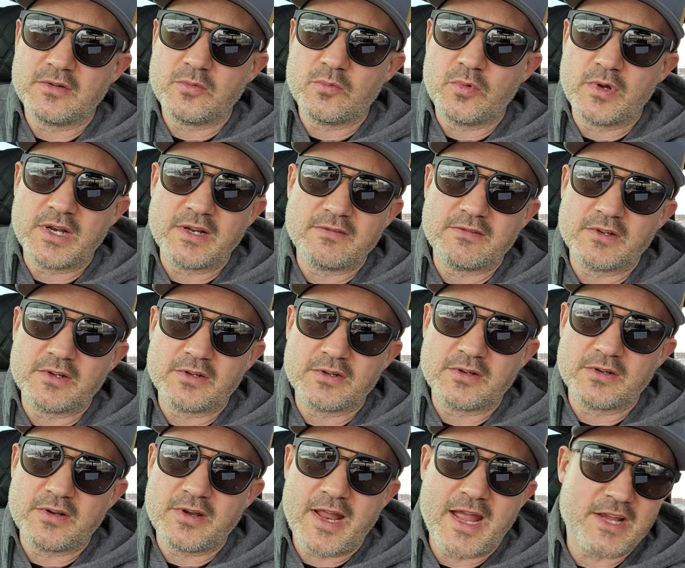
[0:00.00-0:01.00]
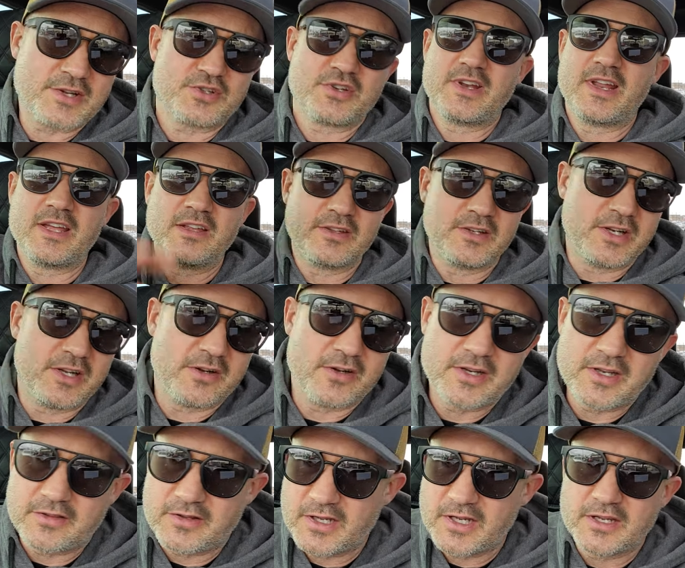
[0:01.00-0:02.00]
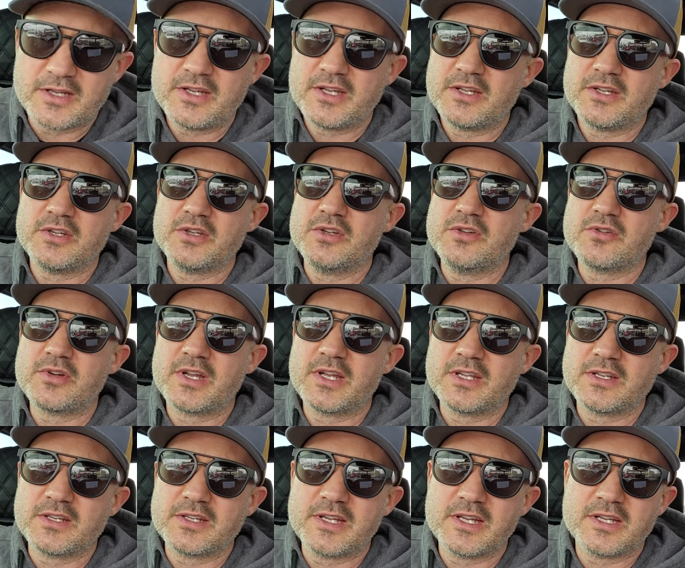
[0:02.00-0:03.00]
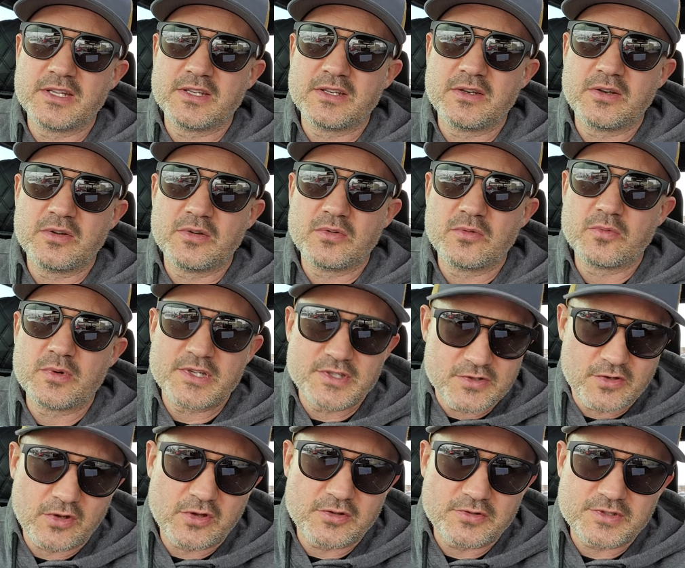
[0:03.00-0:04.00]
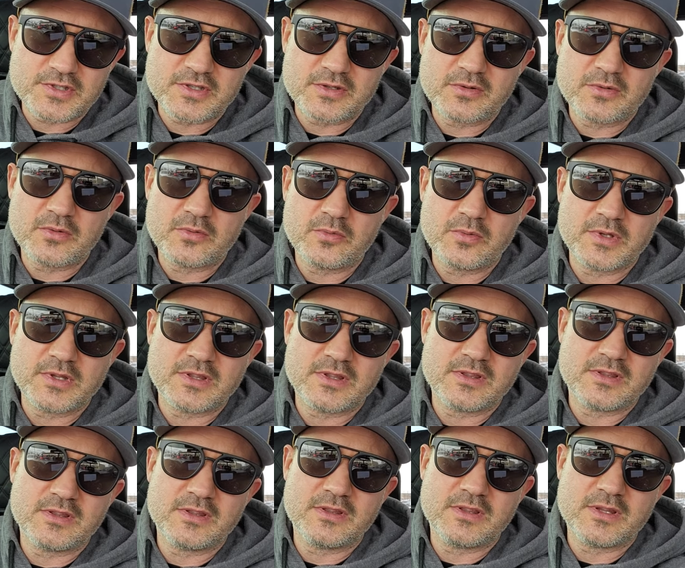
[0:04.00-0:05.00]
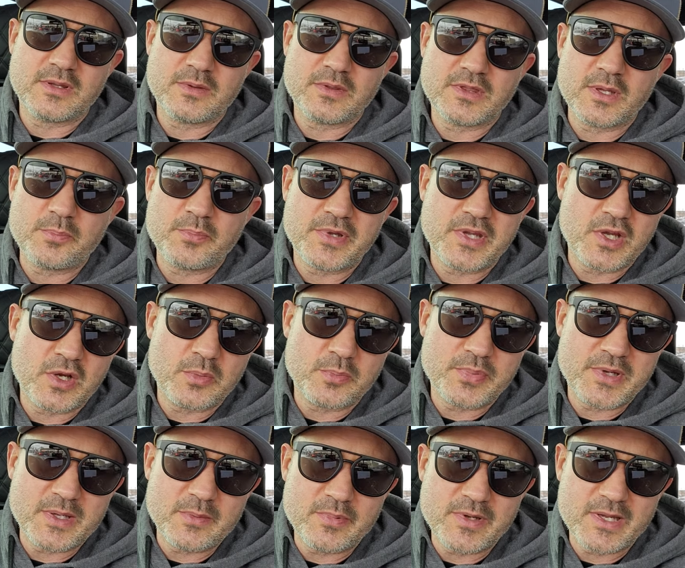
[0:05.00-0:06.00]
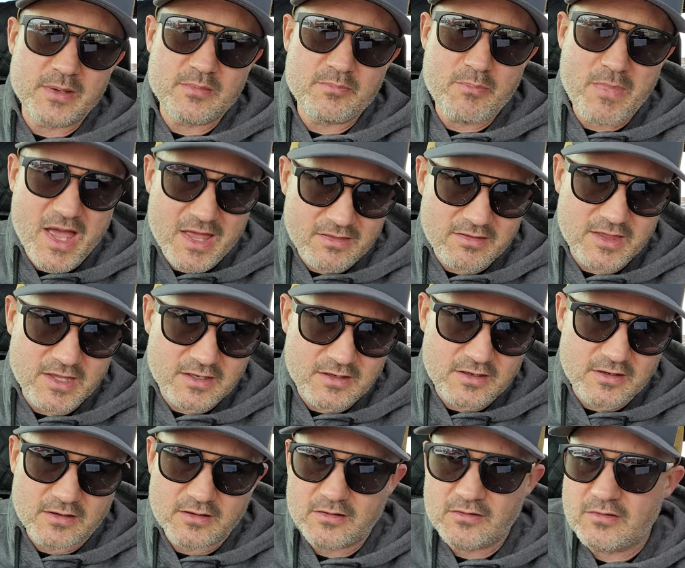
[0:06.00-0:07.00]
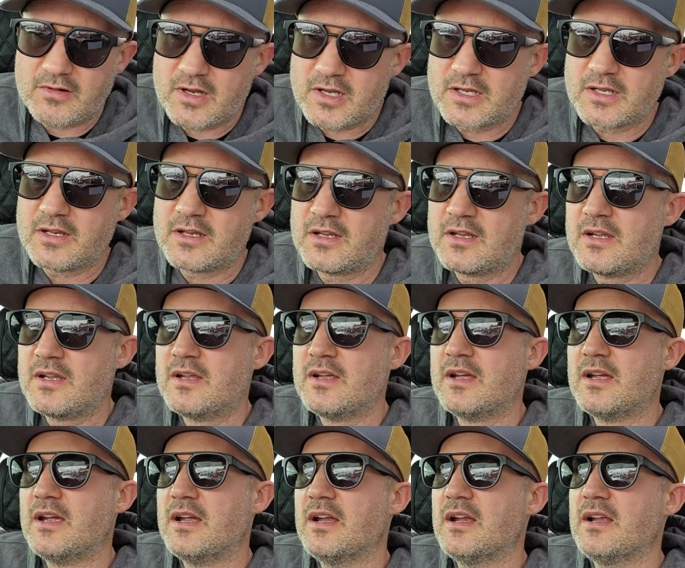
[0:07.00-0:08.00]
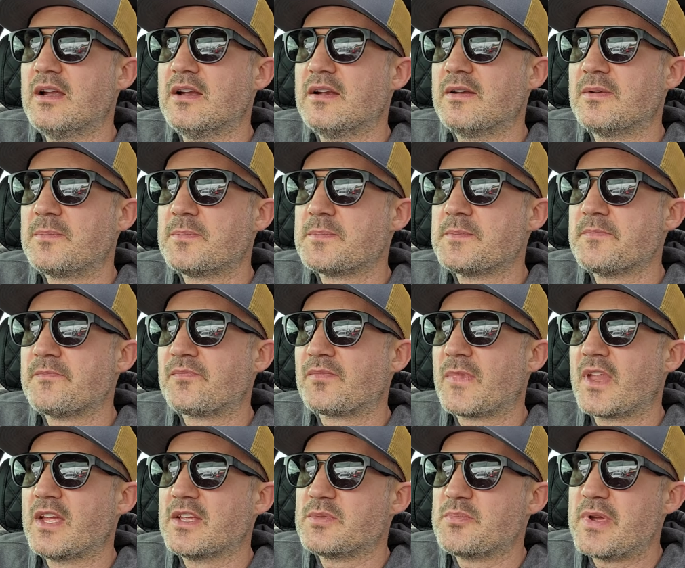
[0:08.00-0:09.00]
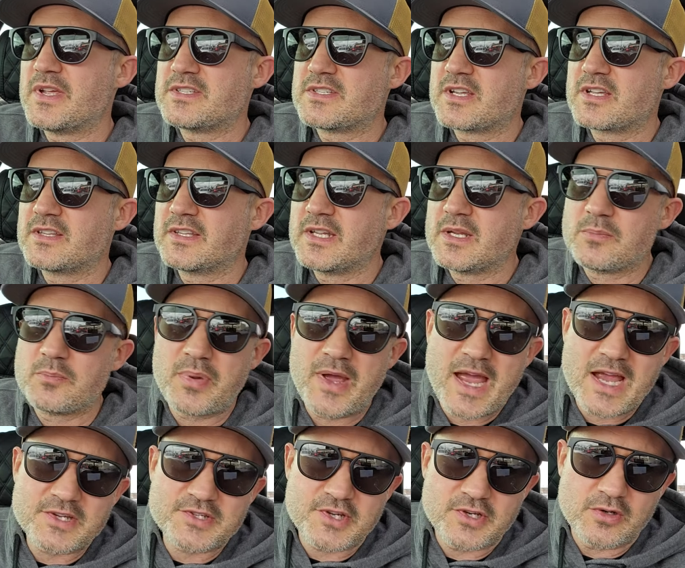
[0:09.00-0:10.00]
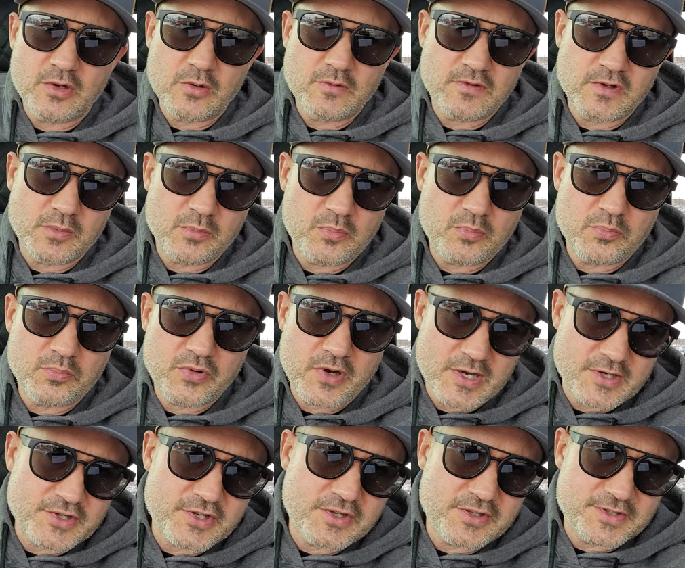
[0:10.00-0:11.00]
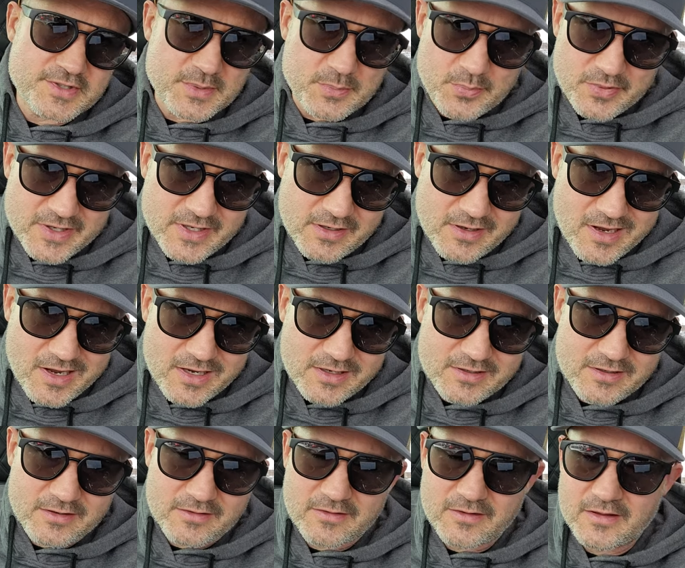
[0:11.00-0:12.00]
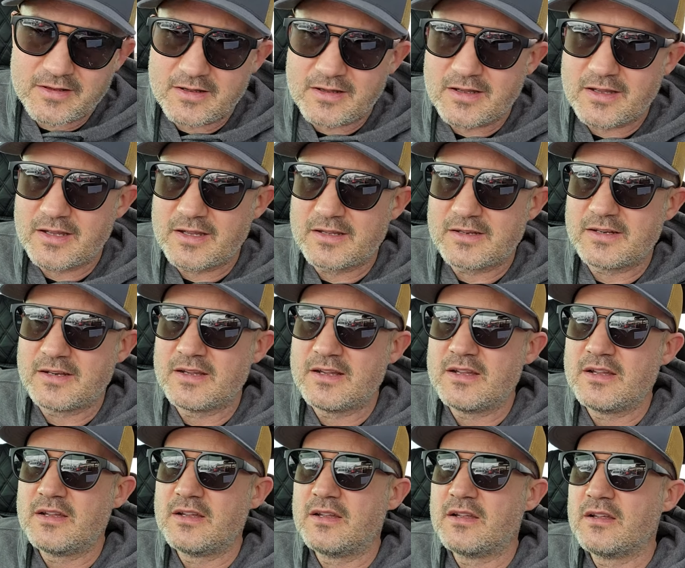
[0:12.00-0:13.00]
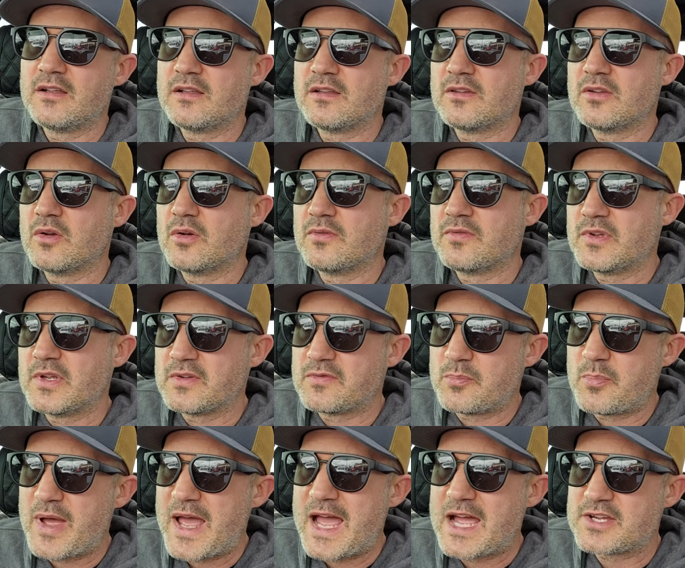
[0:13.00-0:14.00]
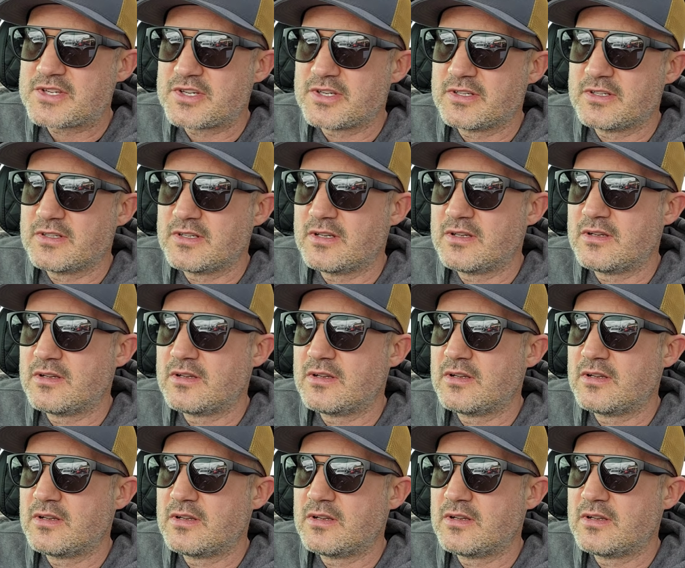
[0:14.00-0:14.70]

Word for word: whatever nationality or anything, you can get results with the POPP method, right? And it's basically passion over pressure to peacock. And so if you have passion